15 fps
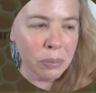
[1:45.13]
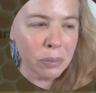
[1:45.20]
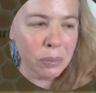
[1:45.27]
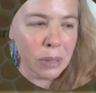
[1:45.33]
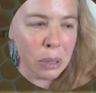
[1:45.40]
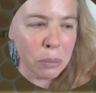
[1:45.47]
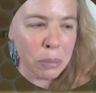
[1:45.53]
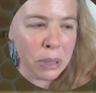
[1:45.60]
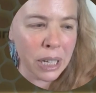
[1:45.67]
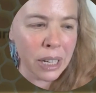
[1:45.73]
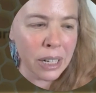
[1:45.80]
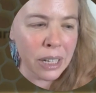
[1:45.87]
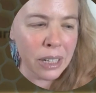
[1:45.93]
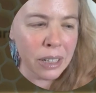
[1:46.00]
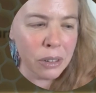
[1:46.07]

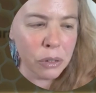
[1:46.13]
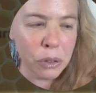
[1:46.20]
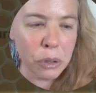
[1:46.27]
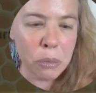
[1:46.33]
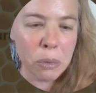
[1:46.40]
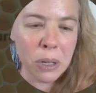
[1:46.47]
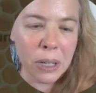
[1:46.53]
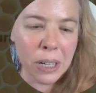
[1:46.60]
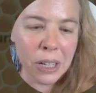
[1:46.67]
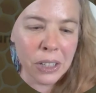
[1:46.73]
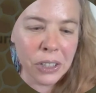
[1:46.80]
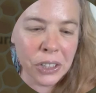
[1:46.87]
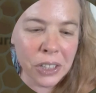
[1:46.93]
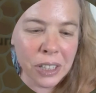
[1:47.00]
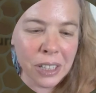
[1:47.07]
planning,
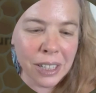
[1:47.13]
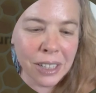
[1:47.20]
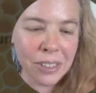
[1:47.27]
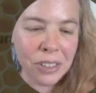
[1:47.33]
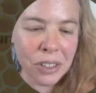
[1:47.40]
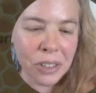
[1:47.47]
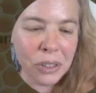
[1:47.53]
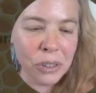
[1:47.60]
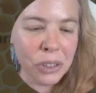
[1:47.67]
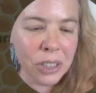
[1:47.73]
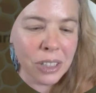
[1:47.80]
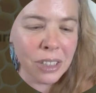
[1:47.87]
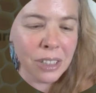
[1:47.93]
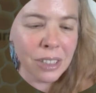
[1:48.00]
communication, and execution,